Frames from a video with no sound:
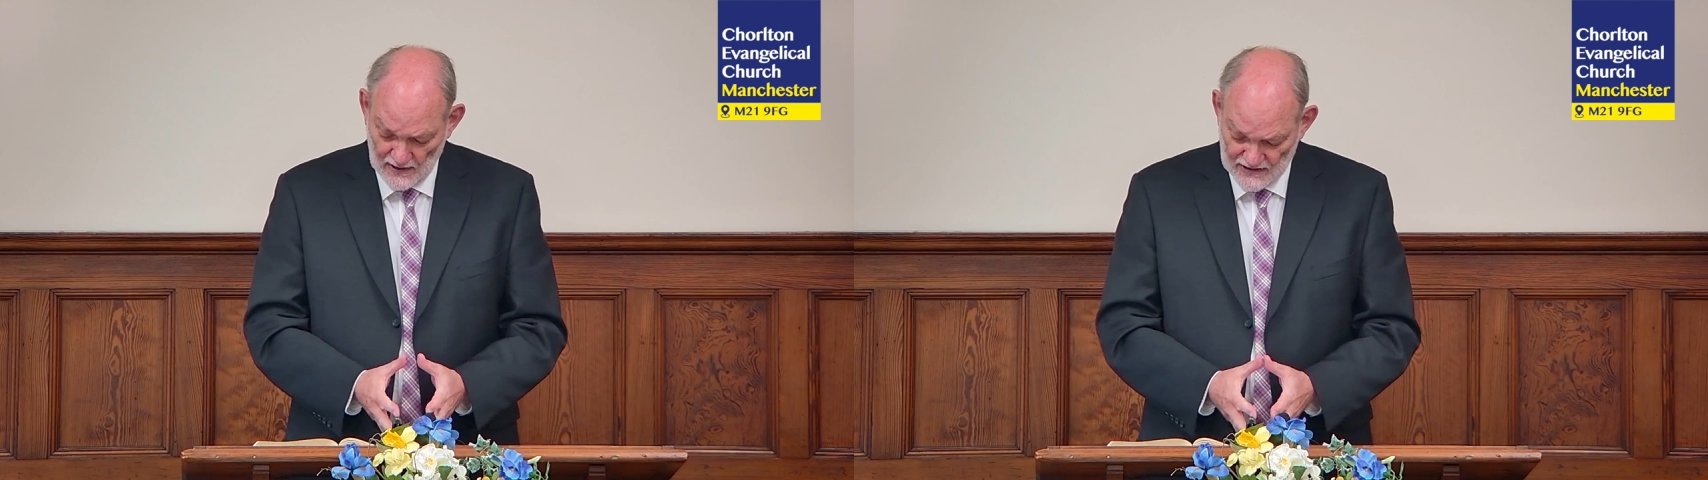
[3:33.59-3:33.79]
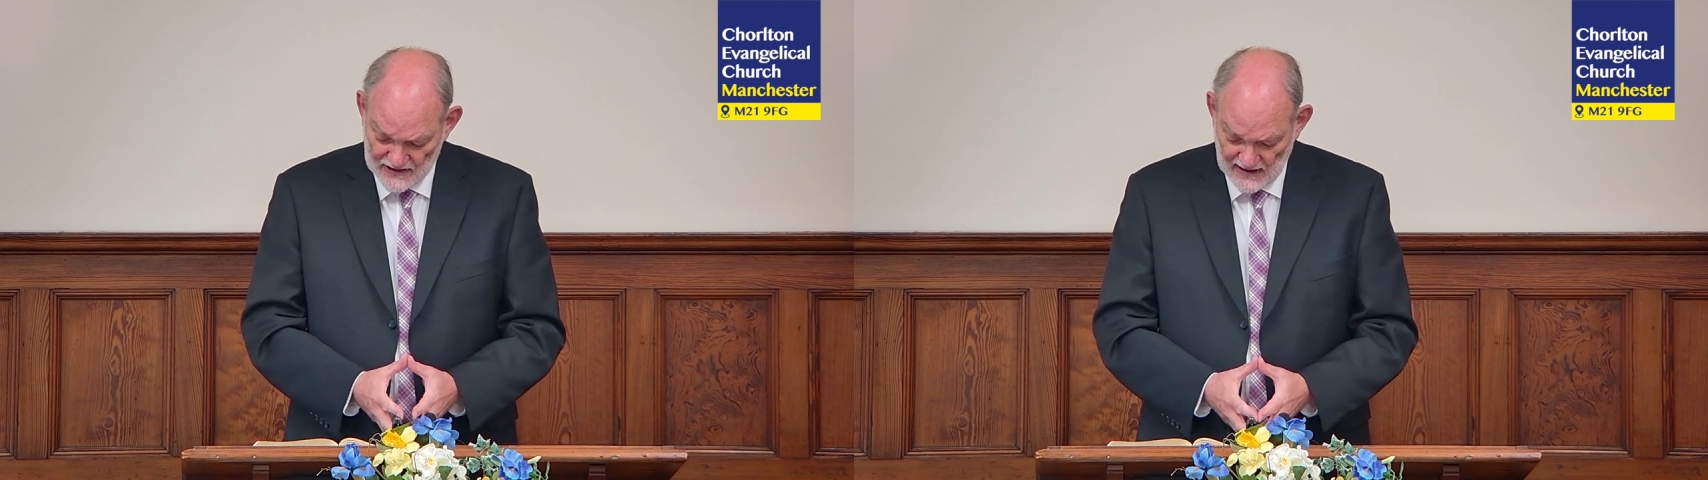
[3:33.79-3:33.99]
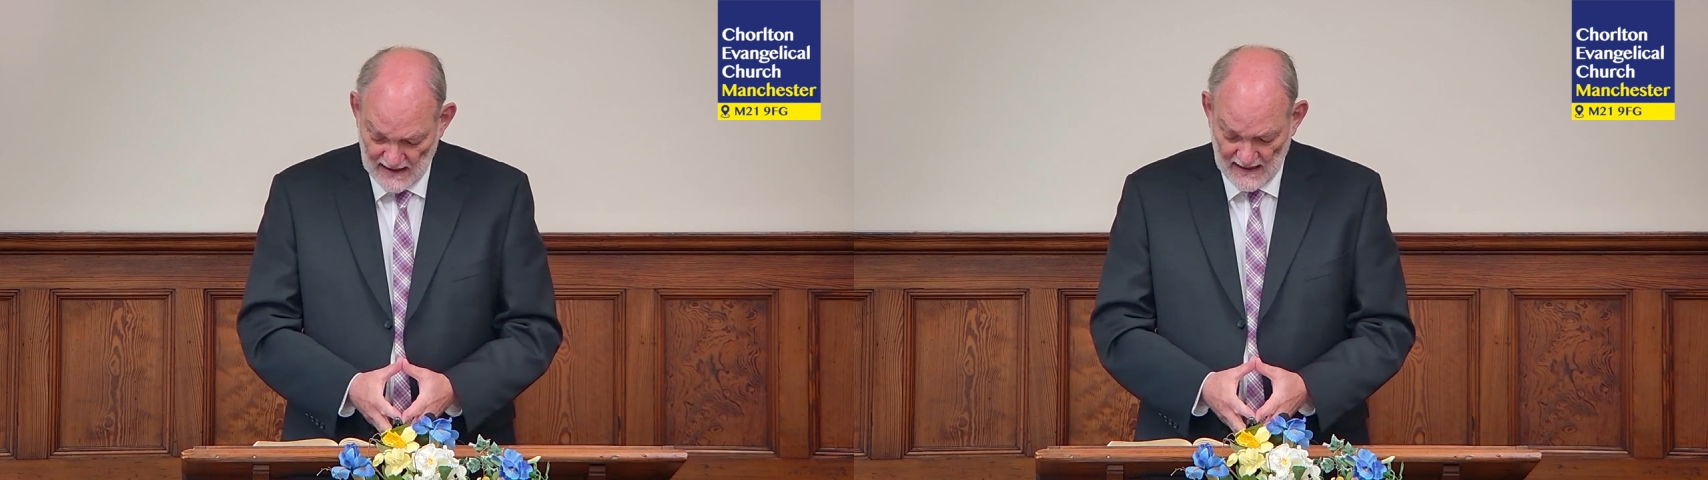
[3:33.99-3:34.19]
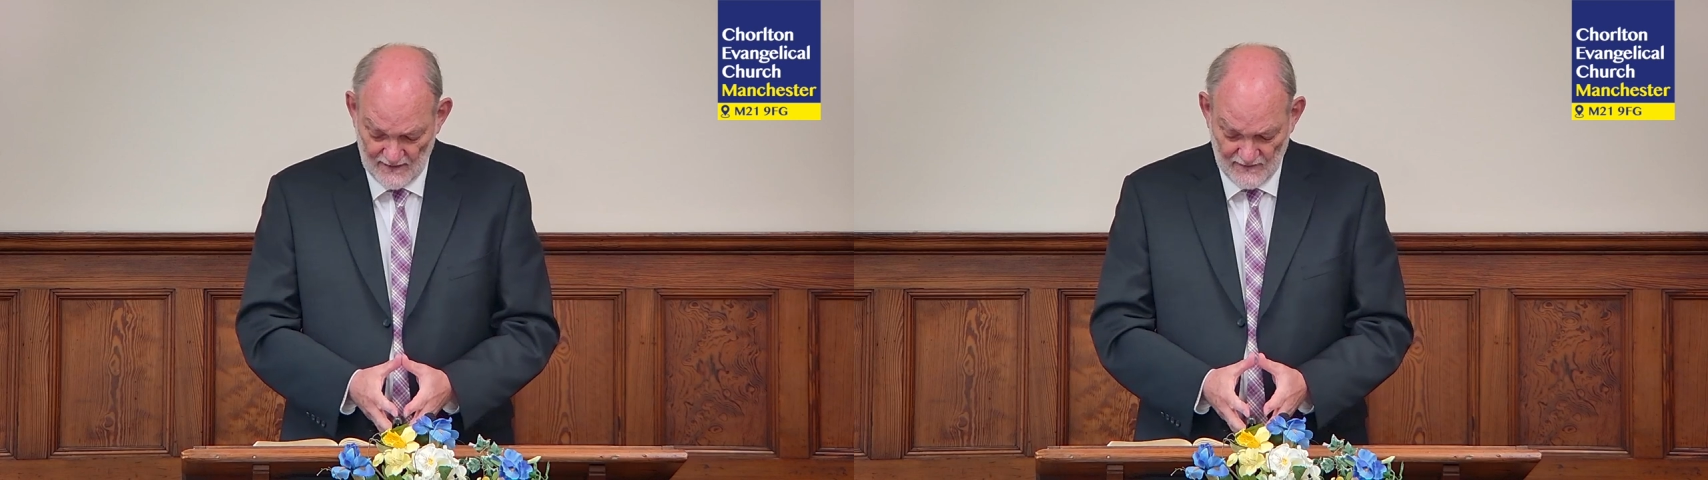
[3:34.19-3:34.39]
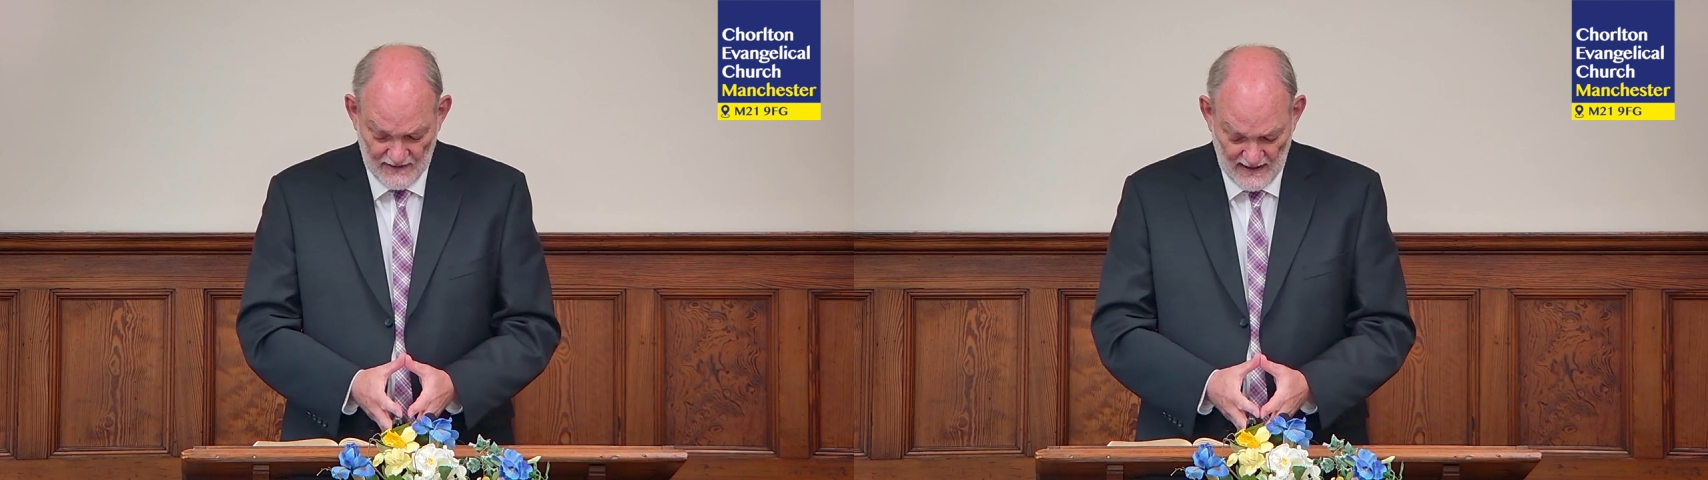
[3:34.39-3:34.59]
a
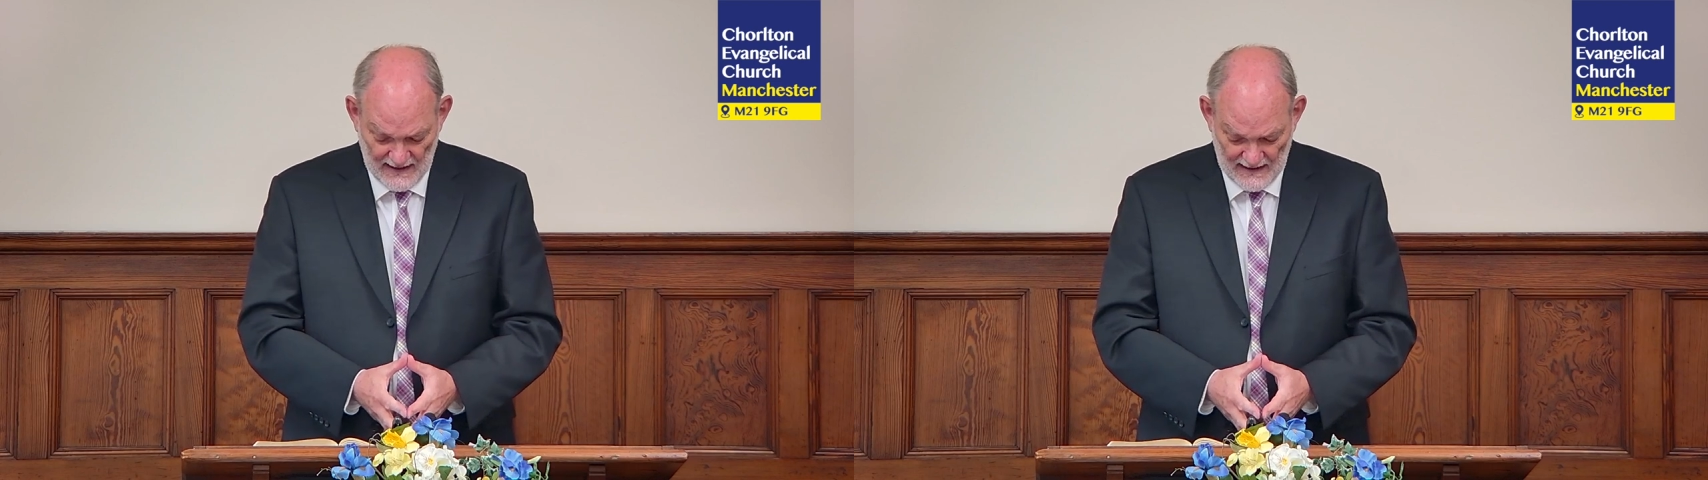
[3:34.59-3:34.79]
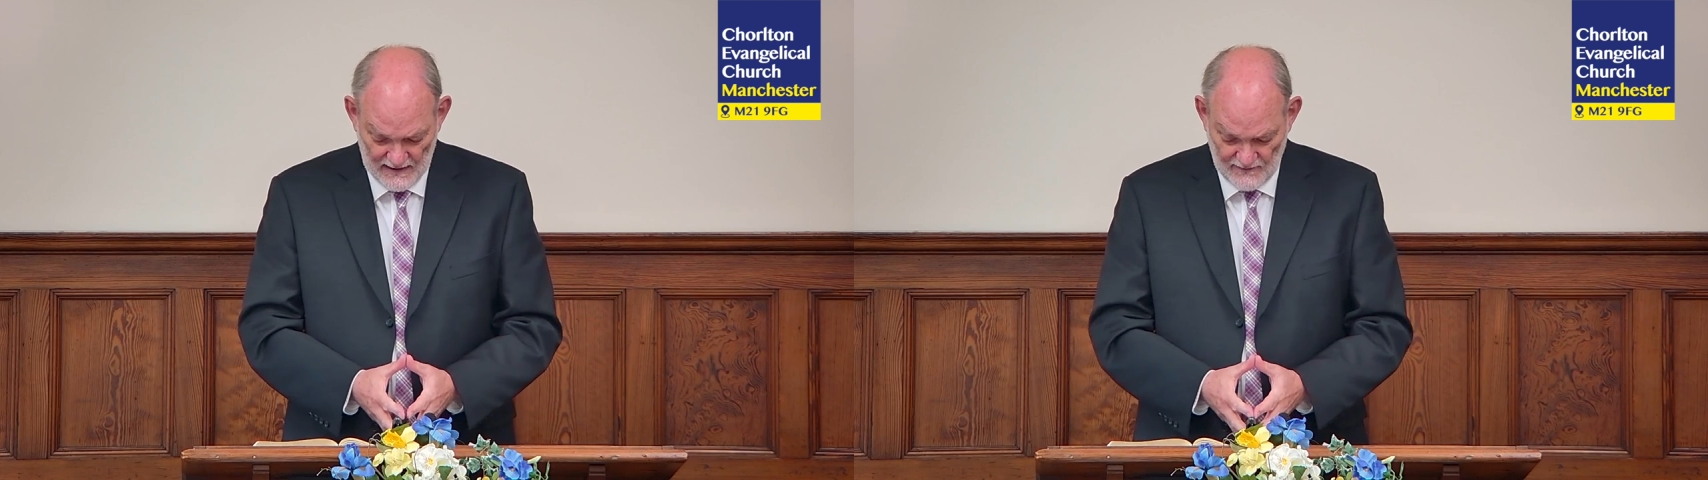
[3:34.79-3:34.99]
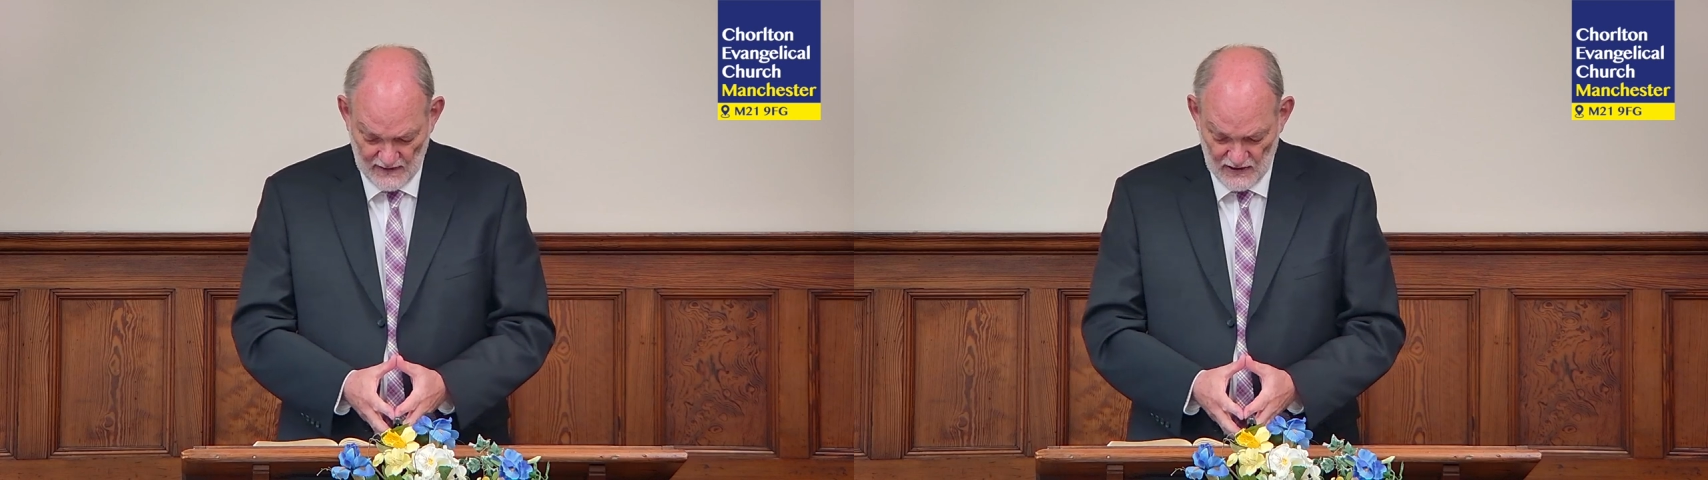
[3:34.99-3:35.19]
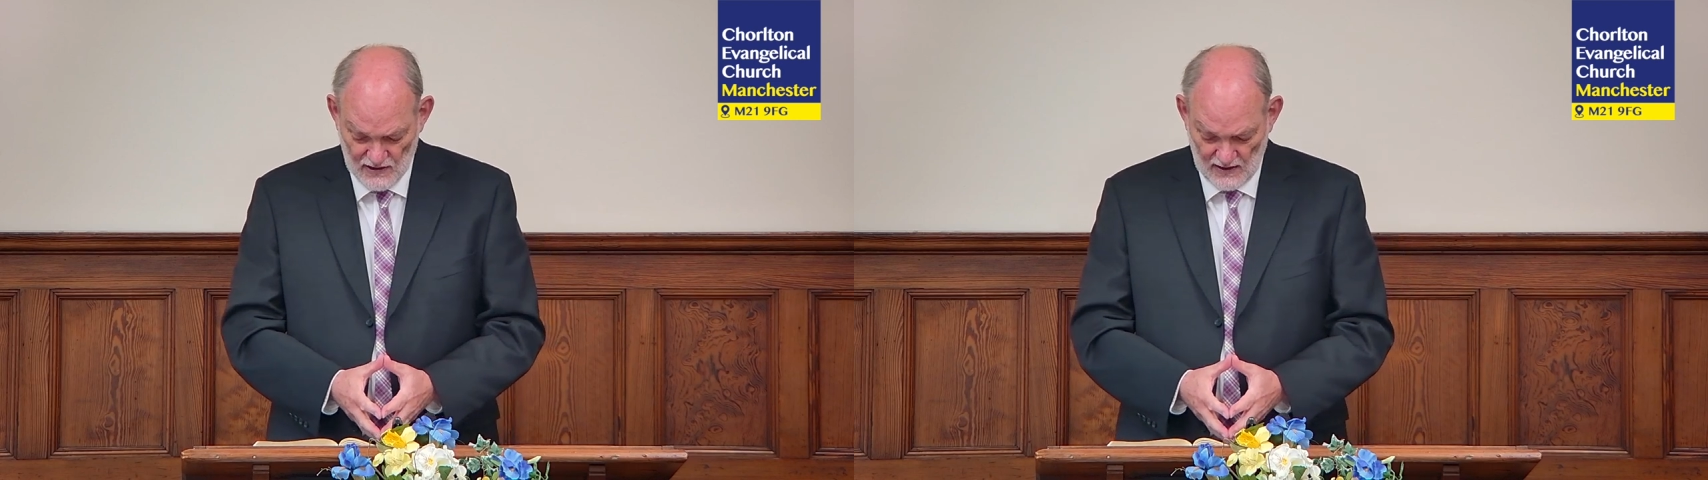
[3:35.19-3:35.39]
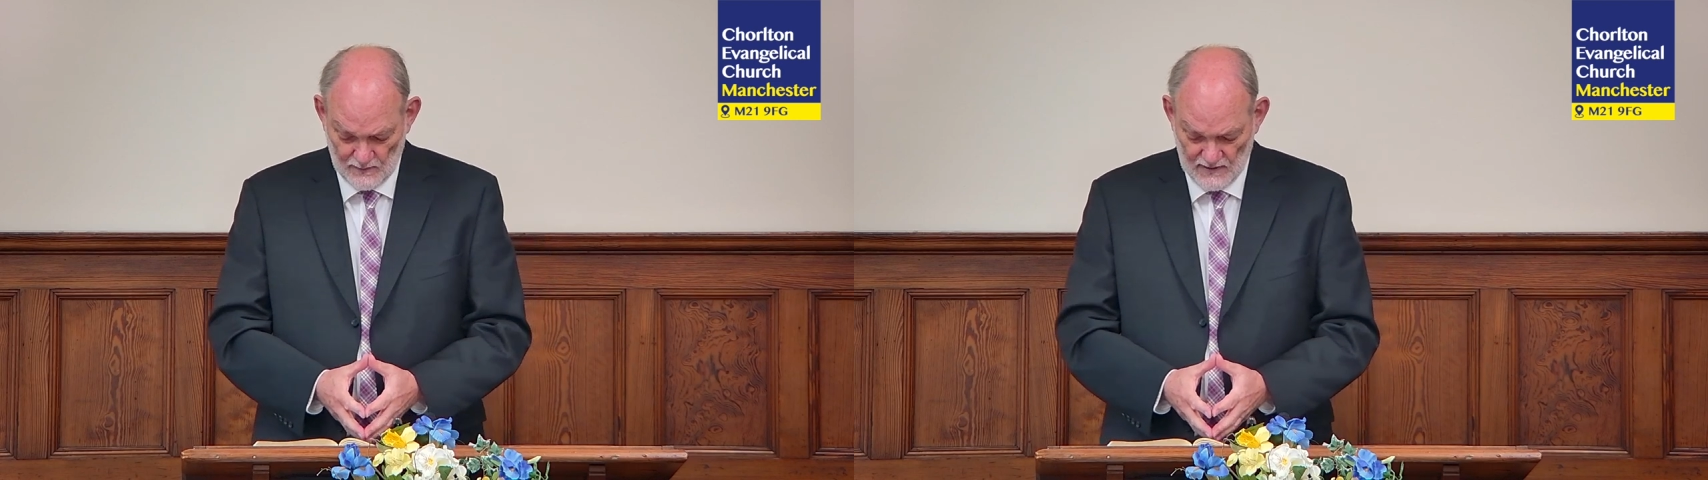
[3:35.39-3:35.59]
slave in the land of
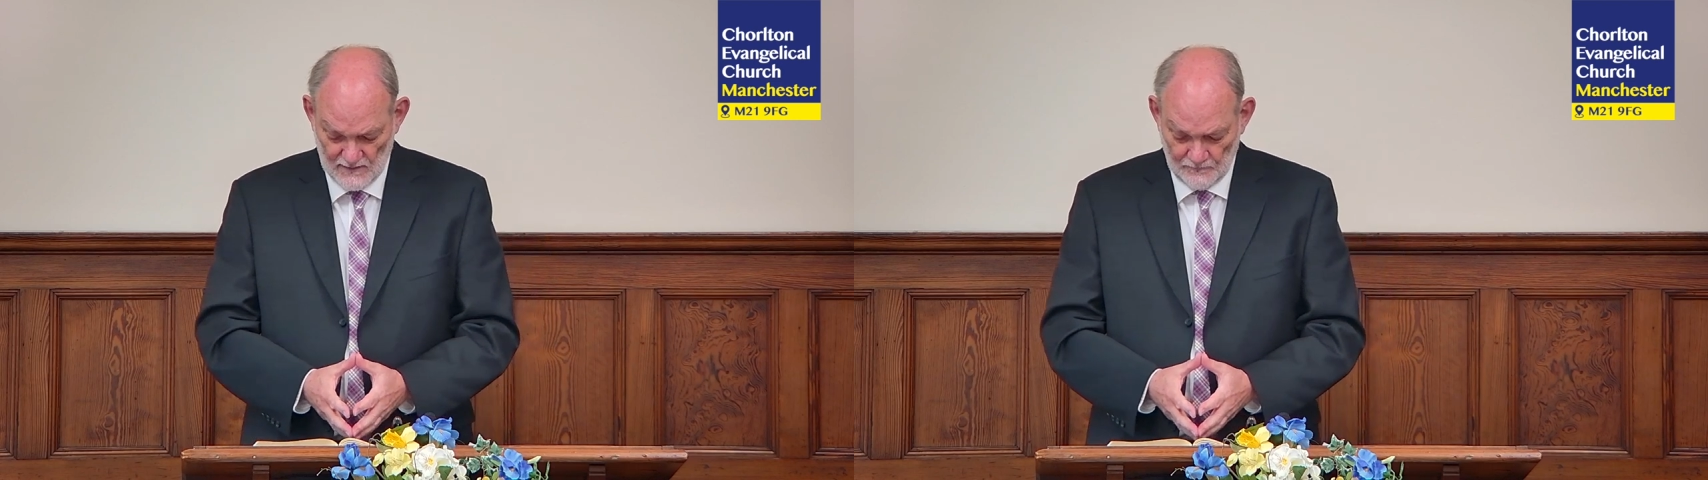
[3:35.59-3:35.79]
Egypt,